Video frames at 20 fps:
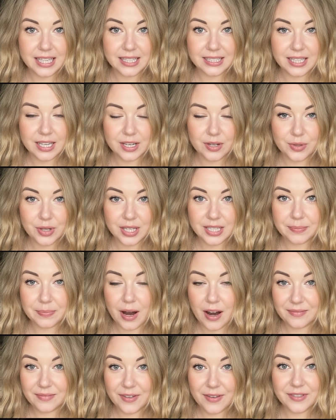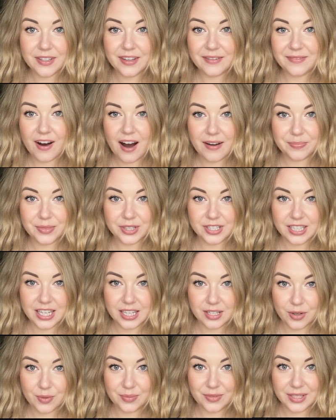has increased by
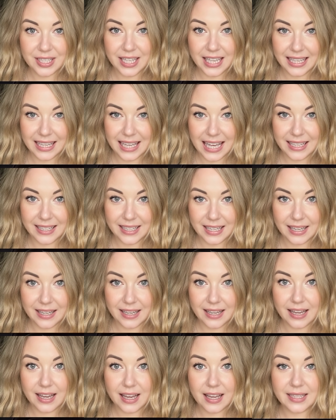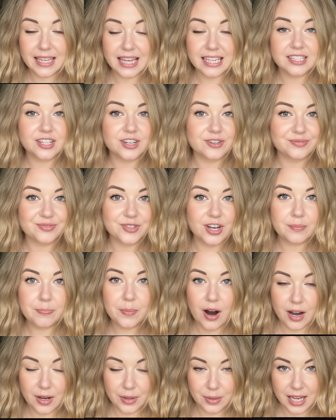55% over the Atlantic. That's not fear
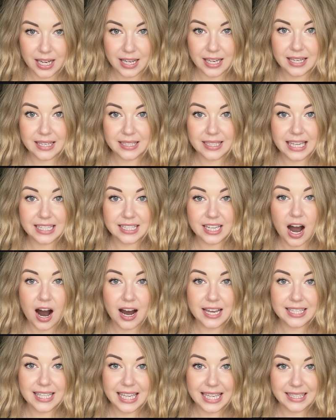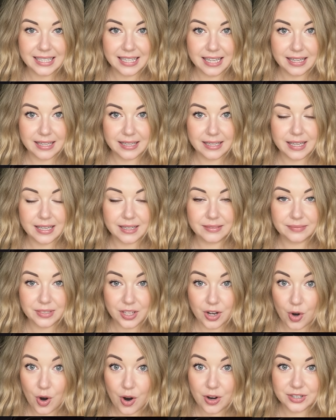mongering, that's hard data.
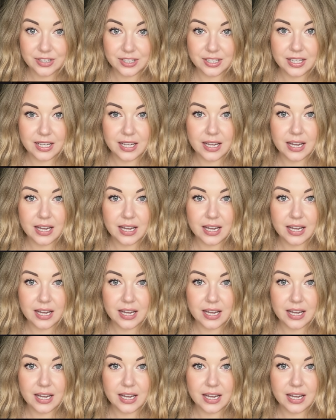The cause?